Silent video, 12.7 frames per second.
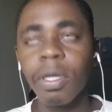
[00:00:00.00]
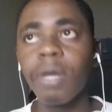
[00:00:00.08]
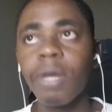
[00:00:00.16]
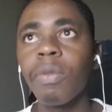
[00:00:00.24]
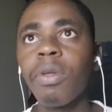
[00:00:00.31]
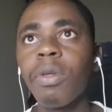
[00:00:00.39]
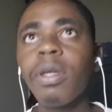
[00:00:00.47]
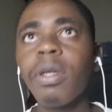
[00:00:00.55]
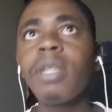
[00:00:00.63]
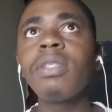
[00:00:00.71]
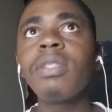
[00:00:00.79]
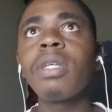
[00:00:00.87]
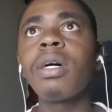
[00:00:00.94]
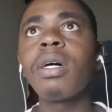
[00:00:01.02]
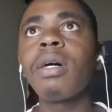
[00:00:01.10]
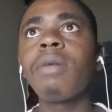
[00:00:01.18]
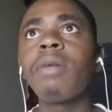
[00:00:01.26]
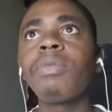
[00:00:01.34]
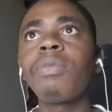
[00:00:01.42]
there is
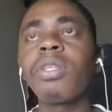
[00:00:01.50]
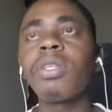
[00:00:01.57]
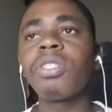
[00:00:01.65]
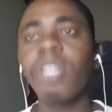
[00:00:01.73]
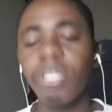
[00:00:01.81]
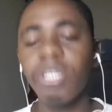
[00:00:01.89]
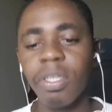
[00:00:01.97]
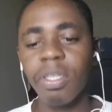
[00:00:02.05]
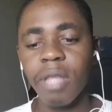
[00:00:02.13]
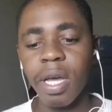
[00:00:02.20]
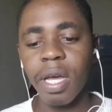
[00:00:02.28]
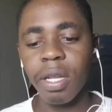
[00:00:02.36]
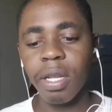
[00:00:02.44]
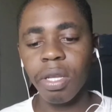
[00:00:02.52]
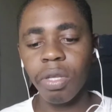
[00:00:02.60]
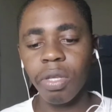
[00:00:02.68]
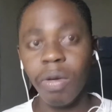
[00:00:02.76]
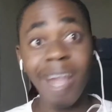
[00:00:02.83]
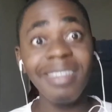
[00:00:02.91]
a sensation that
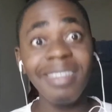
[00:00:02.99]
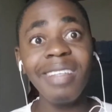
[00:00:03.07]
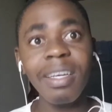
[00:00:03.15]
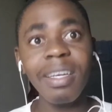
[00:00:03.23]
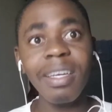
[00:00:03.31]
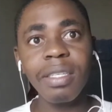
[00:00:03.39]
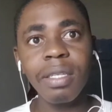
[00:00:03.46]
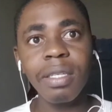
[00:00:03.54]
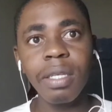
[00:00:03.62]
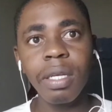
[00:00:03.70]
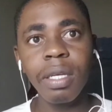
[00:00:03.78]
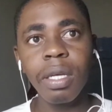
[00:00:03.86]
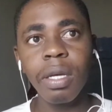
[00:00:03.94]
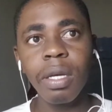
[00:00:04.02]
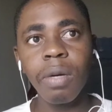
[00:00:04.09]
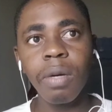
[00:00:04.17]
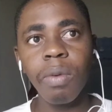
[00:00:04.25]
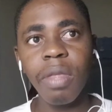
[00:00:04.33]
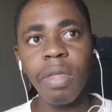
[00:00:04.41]
you had sex
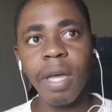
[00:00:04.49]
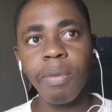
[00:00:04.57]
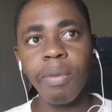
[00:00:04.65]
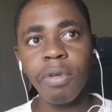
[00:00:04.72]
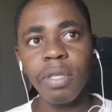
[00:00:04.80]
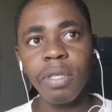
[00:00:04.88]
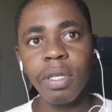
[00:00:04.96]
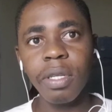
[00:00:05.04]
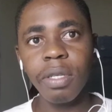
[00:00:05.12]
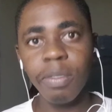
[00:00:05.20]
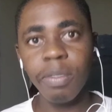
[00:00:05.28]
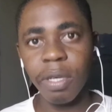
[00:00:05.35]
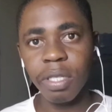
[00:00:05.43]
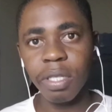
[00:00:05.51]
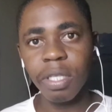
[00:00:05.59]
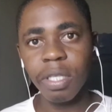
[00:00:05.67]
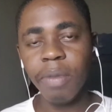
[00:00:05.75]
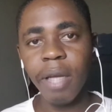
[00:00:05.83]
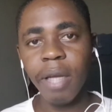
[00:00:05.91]
with that person, especially in
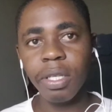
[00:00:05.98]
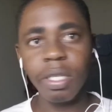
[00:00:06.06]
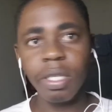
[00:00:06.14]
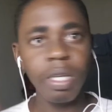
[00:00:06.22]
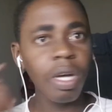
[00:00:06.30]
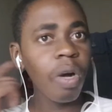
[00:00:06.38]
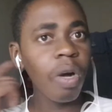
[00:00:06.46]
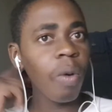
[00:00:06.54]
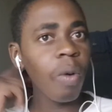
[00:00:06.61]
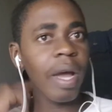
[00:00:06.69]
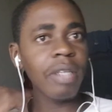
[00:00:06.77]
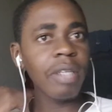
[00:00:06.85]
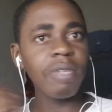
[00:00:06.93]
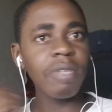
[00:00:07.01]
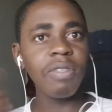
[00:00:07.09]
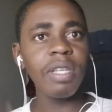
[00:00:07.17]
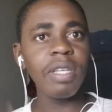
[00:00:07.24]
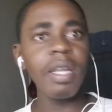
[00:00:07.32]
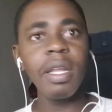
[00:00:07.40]
Spanish. Whereas if you
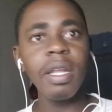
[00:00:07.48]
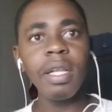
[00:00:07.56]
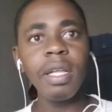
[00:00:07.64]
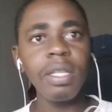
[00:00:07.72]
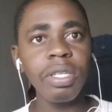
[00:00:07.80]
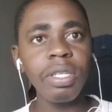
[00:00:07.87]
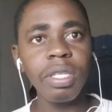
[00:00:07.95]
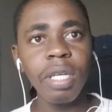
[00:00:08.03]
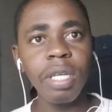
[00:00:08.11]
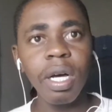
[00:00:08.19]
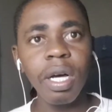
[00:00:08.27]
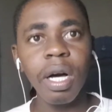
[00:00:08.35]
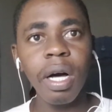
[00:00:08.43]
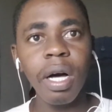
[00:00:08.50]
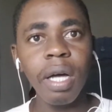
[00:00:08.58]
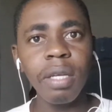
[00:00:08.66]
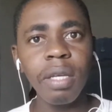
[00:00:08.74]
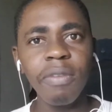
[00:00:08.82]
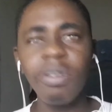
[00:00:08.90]
say it in English,
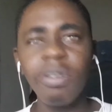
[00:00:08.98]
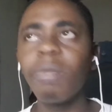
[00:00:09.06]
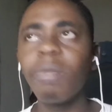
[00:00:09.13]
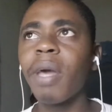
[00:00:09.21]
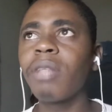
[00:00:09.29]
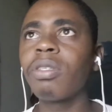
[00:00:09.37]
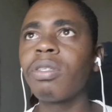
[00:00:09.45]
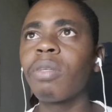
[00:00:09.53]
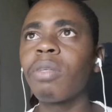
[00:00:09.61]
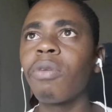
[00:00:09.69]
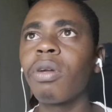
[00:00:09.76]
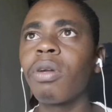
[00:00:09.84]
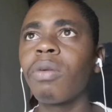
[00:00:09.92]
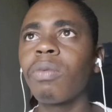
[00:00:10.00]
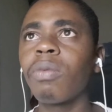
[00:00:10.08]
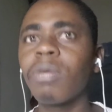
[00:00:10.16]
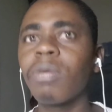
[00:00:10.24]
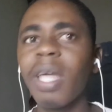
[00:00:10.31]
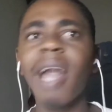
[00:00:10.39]
if you go to bed to someone,
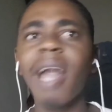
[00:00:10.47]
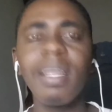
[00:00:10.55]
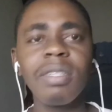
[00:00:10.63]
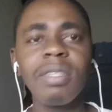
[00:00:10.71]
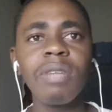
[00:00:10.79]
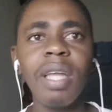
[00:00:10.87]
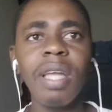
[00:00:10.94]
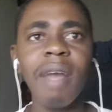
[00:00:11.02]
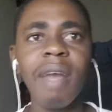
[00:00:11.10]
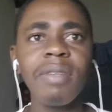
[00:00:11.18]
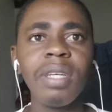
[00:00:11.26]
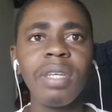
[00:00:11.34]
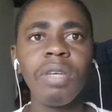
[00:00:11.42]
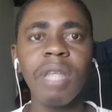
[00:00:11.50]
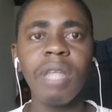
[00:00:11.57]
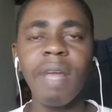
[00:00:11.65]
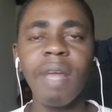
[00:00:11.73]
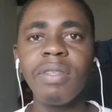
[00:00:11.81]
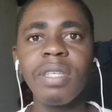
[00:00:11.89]
yeah, that's you can have
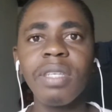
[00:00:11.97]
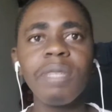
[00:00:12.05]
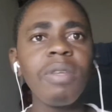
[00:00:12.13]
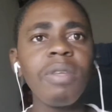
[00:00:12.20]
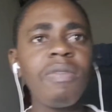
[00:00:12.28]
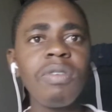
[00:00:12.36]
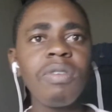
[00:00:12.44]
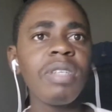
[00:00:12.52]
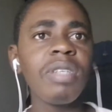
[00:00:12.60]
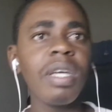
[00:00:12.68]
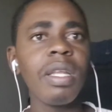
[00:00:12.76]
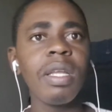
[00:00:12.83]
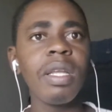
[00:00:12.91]
this sense. But if you say it in